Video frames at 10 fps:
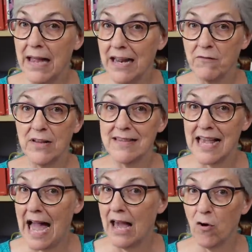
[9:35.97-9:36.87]
infant's
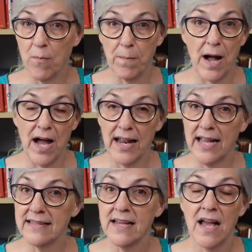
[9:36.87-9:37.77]
hat or
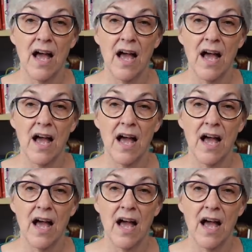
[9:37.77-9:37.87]
bonnet,